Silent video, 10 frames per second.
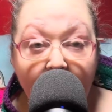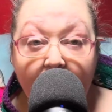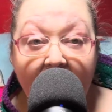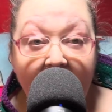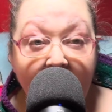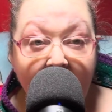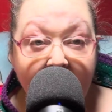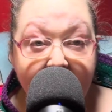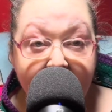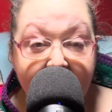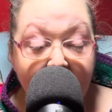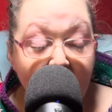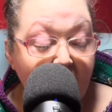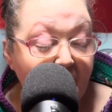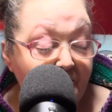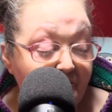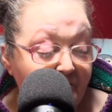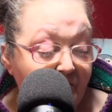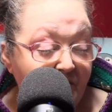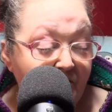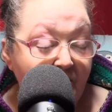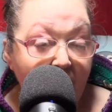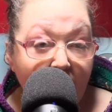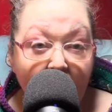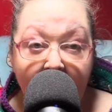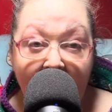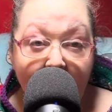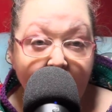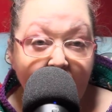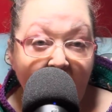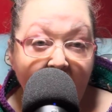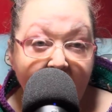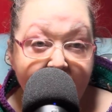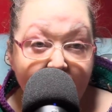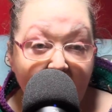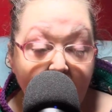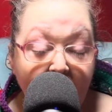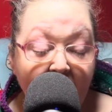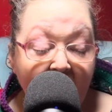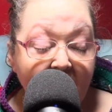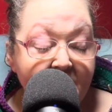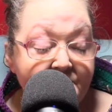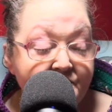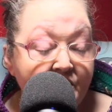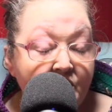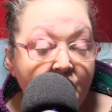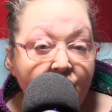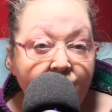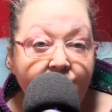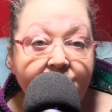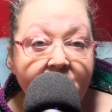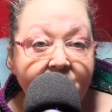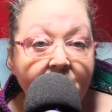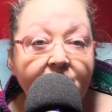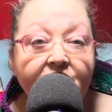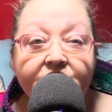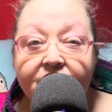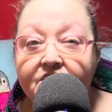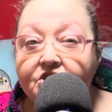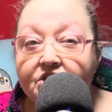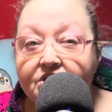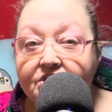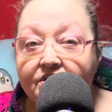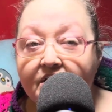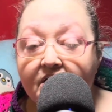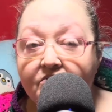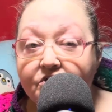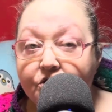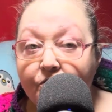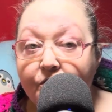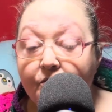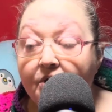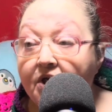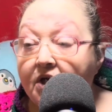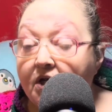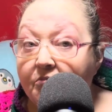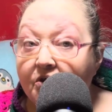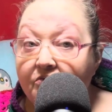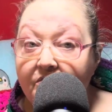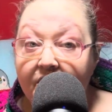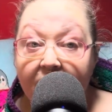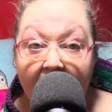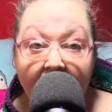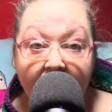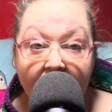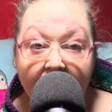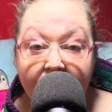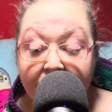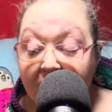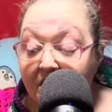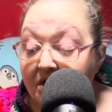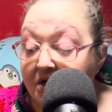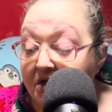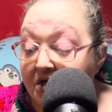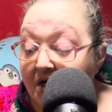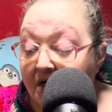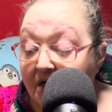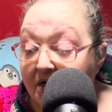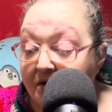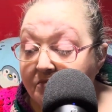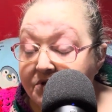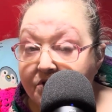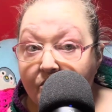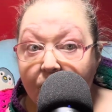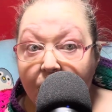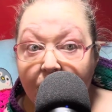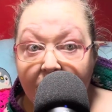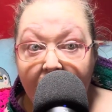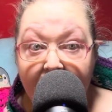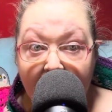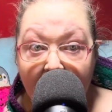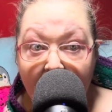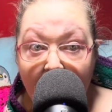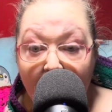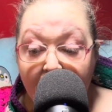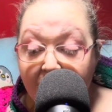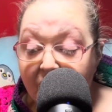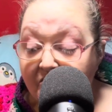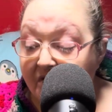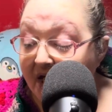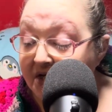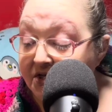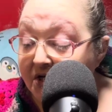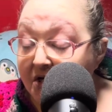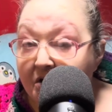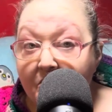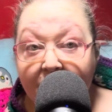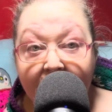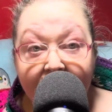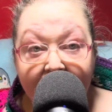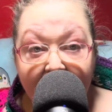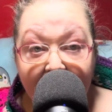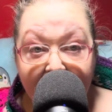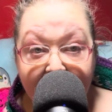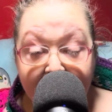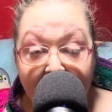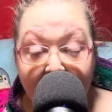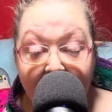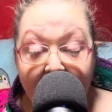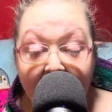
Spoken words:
blankets, whether they're black blankets, baby blankets, using some of the stitches that I've shown you in both knit and crochet. So keep an eye open for that. But until next time,